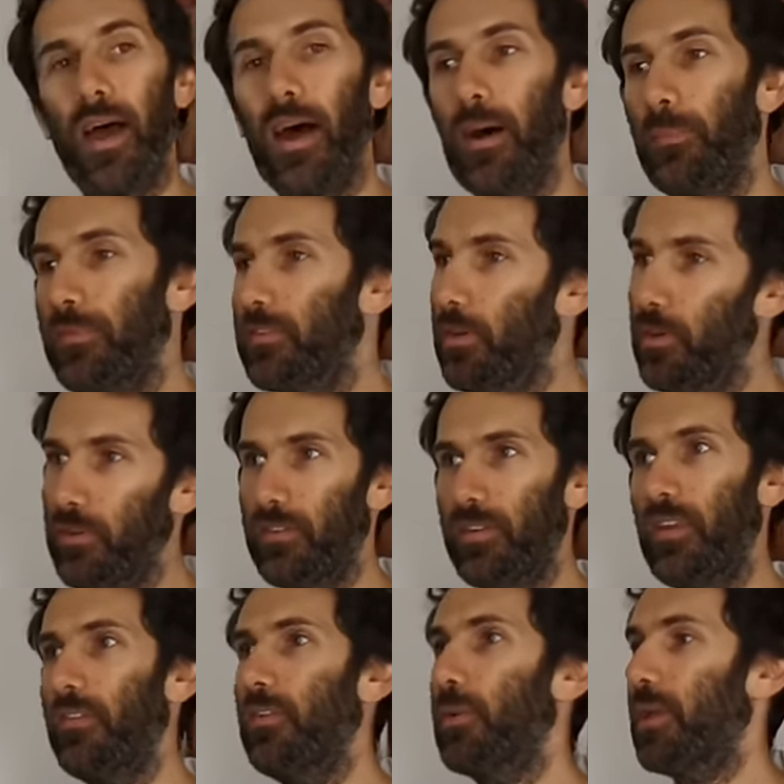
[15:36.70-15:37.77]
Um, so
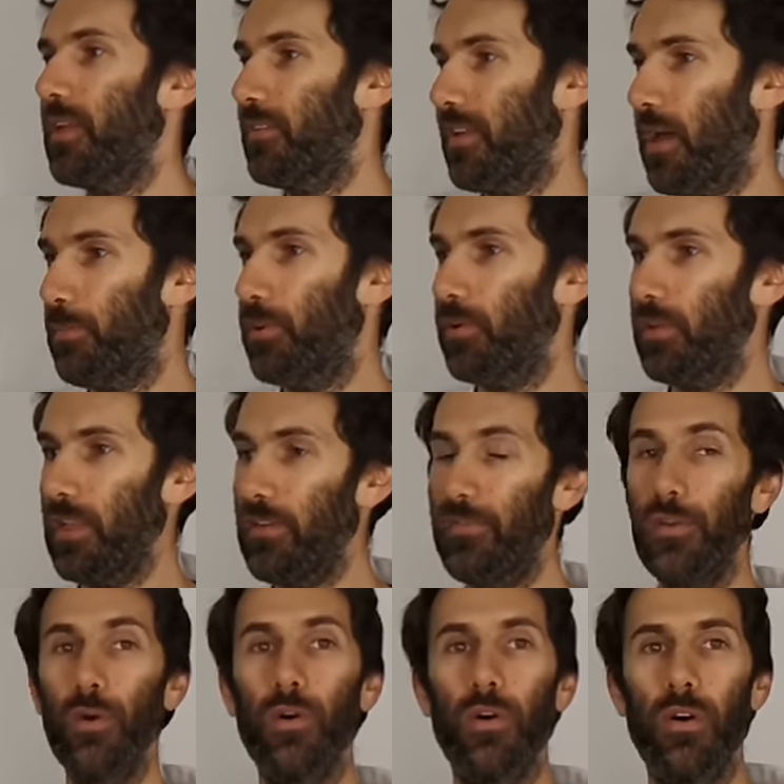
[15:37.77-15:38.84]
to give you an example,
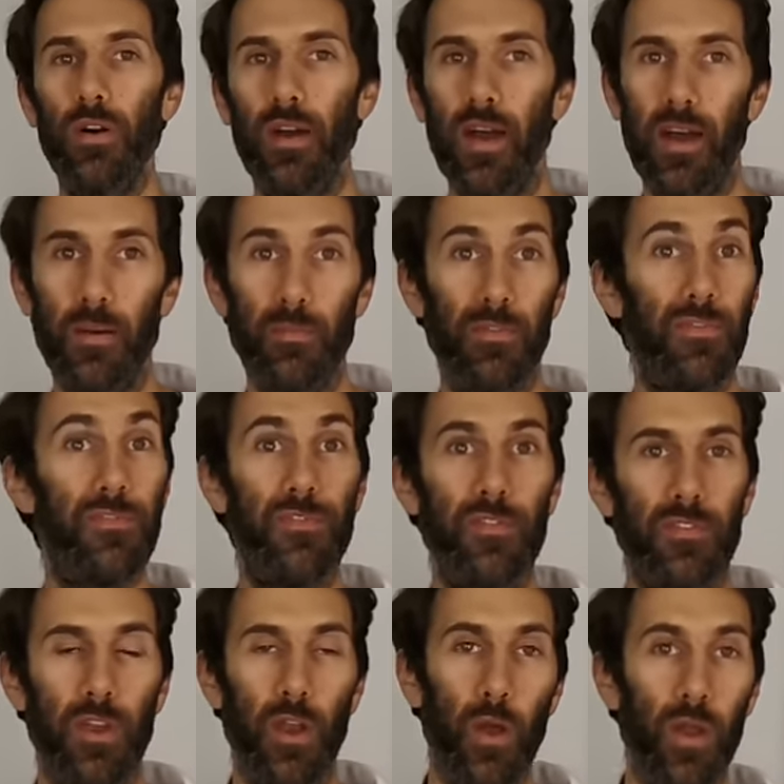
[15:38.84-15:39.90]
if you're, um,
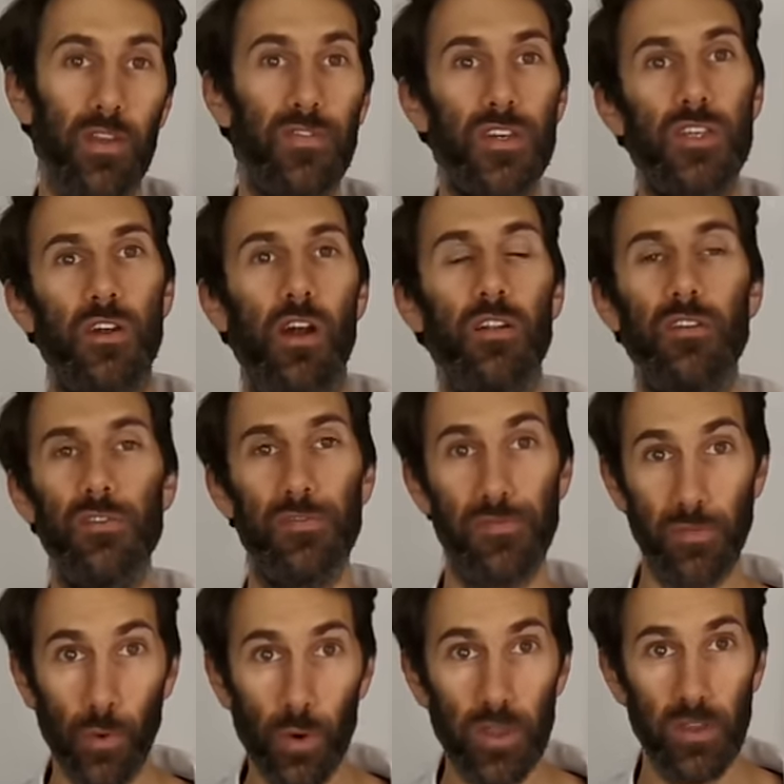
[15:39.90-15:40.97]
you know, if a child is
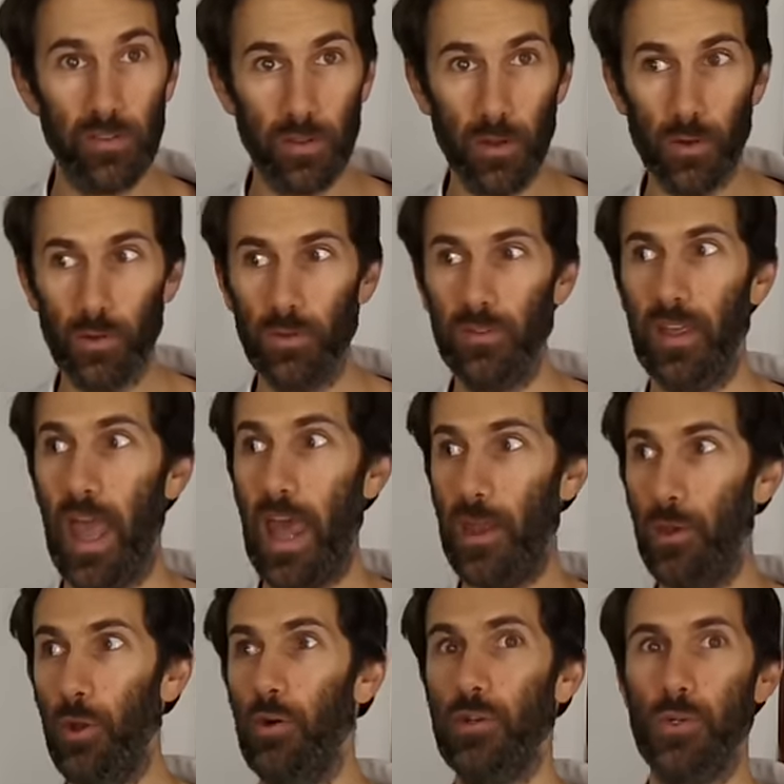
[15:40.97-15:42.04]
four years old
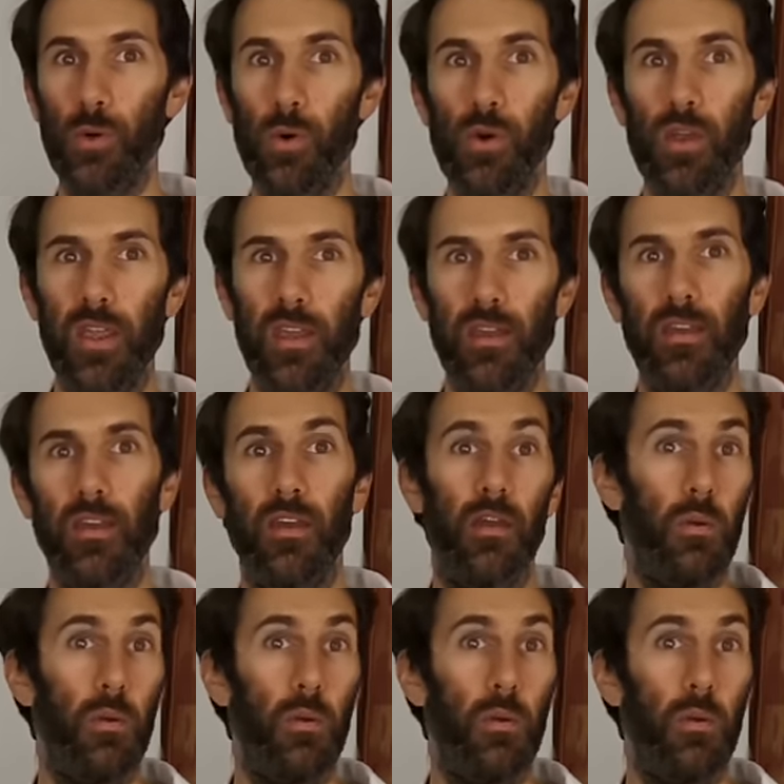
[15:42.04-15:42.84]
and not talking,